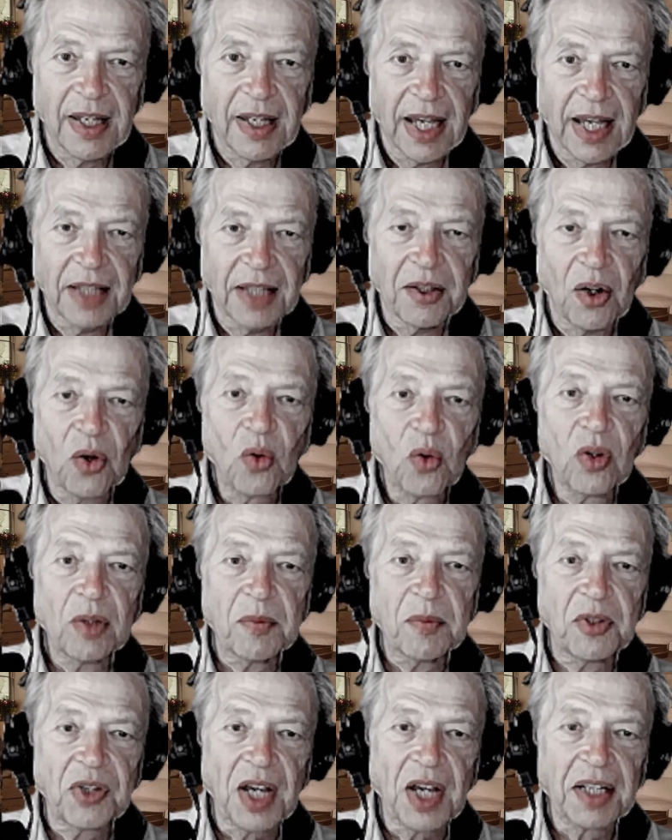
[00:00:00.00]
And the whole
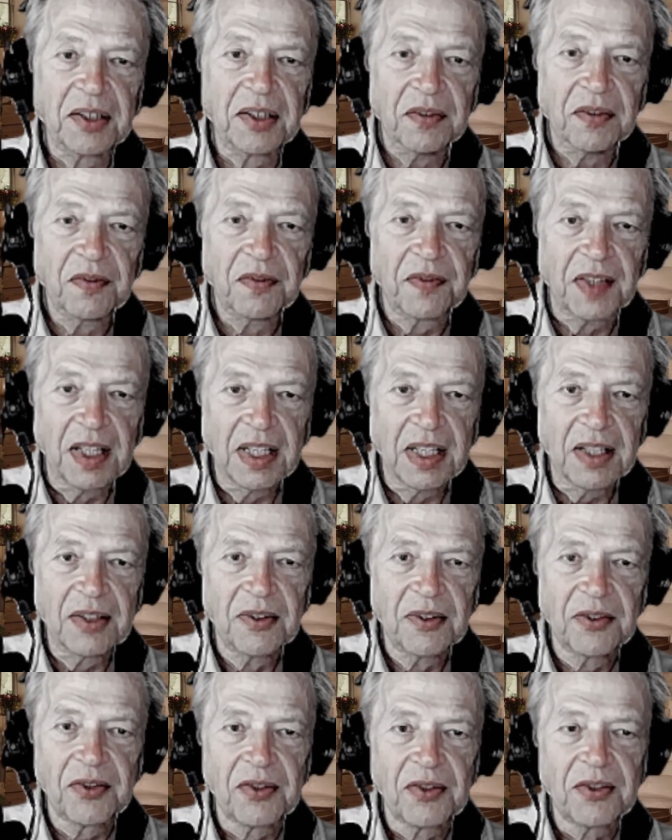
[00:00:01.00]
objective
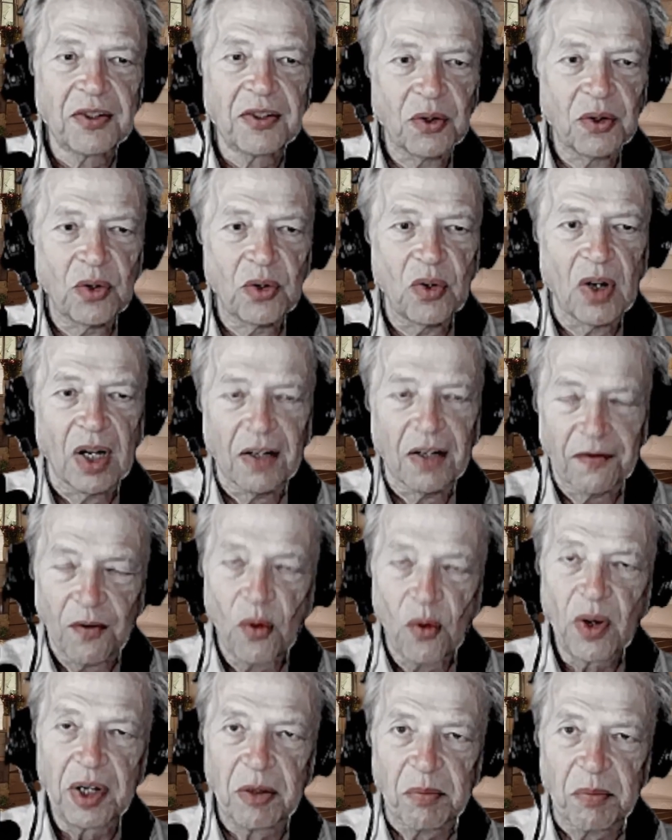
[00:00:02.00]
is to
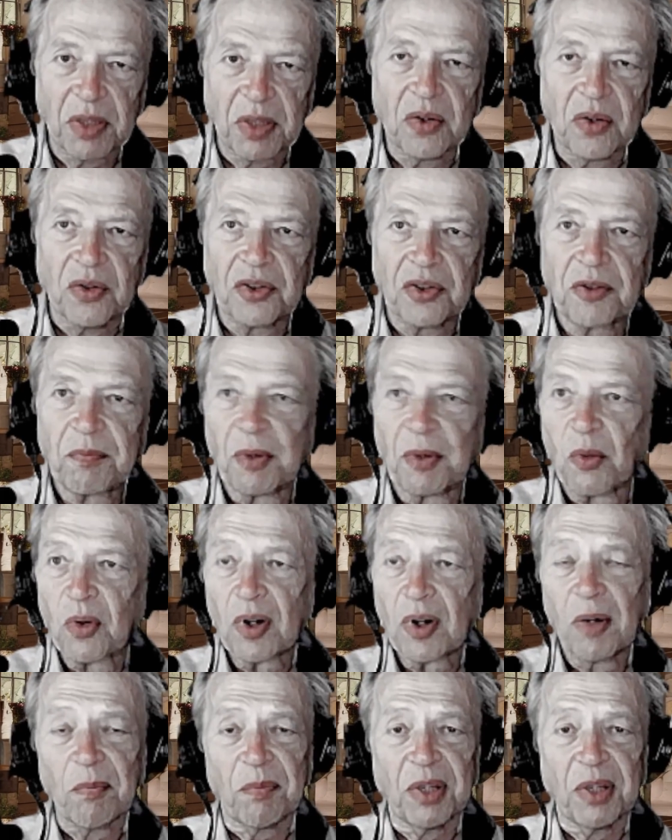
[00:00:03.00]
avoid abuse, but
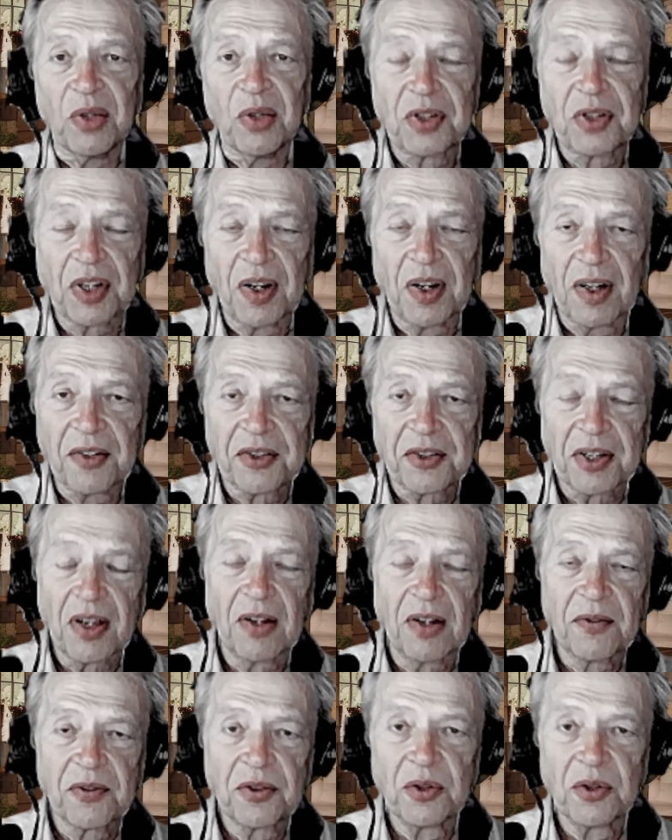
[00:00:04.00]
we're abusing
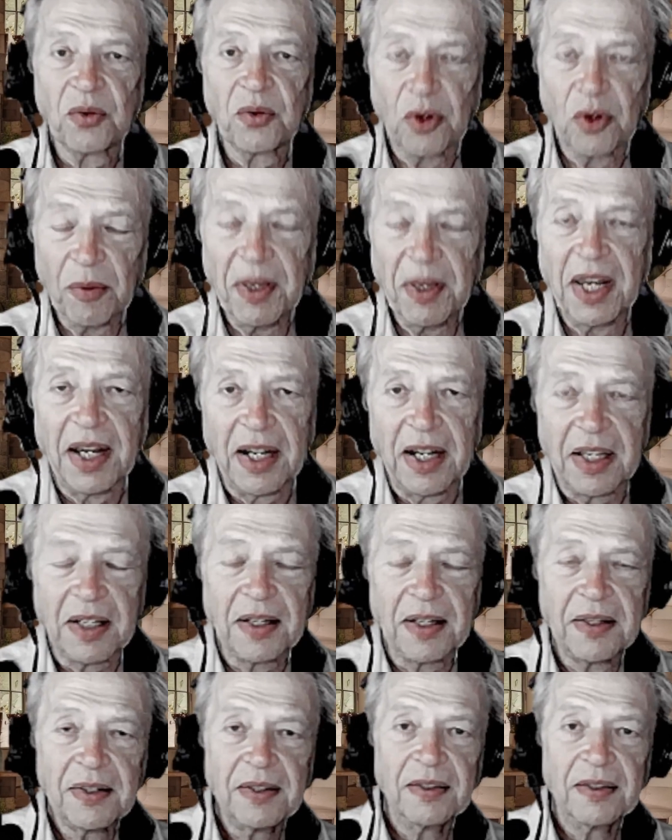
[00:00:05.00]
ourselves through ruminating.